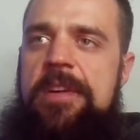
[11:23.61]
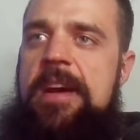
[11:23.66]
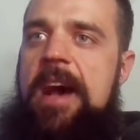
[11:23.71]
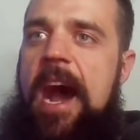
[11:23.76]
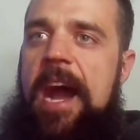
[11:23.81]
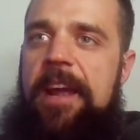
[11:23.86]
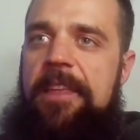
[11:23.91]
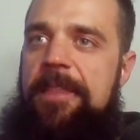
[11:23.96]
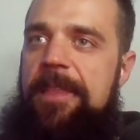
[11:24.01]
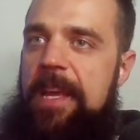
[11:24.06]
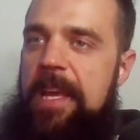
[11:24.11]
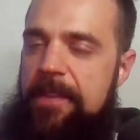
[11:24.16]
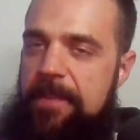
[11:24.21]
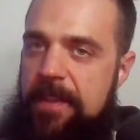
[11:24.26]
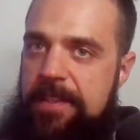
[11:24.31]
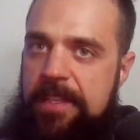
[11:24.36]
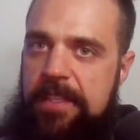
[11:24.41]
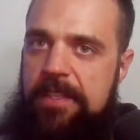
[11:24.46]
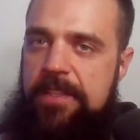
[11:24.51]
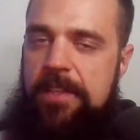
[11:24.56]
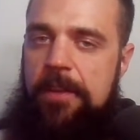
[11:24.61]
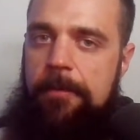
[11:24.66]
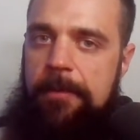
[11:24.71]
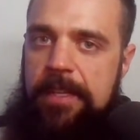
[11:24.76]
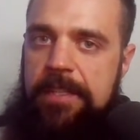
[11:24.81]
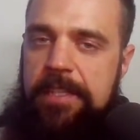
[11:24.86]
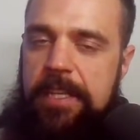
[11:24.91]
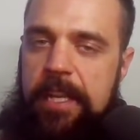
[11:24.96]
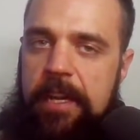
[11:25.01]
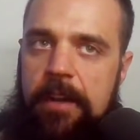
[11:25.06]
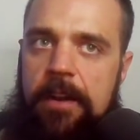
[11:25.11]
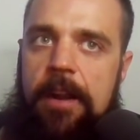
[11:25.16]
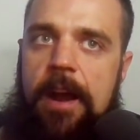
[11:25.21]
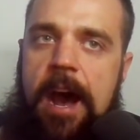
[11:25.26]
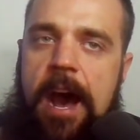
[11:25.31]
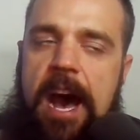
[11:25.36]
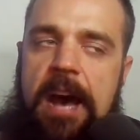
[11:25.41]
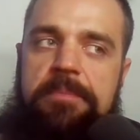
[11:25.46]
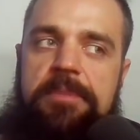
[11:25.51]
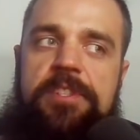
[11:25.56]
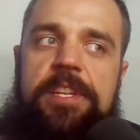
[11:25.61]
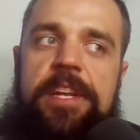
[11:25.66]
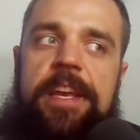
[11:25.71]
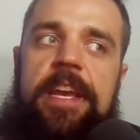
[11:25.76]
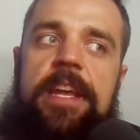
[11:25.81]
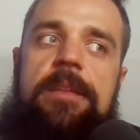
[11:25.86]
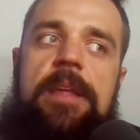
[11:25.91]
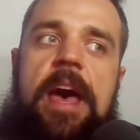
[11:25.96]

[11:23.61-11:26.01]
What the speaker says: I think this is the riskier option,